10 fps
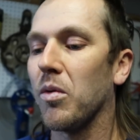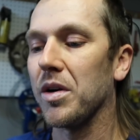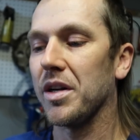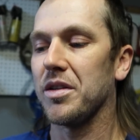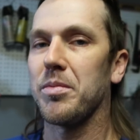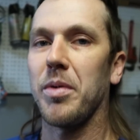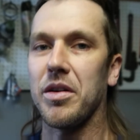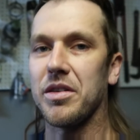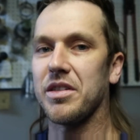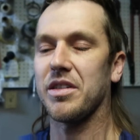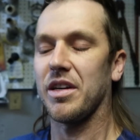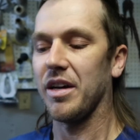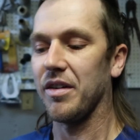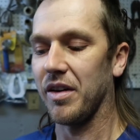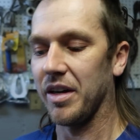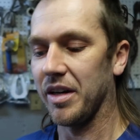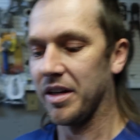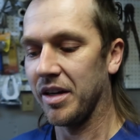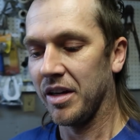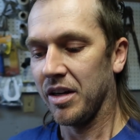What other parts have I
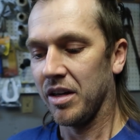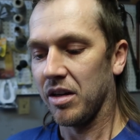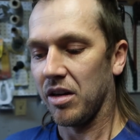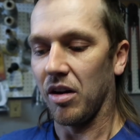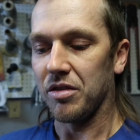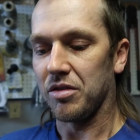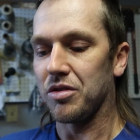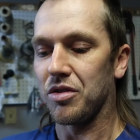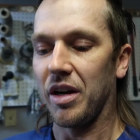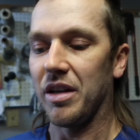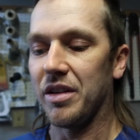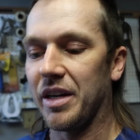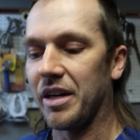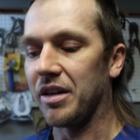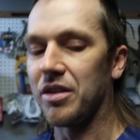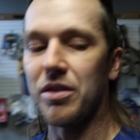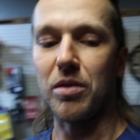gone through trial and error,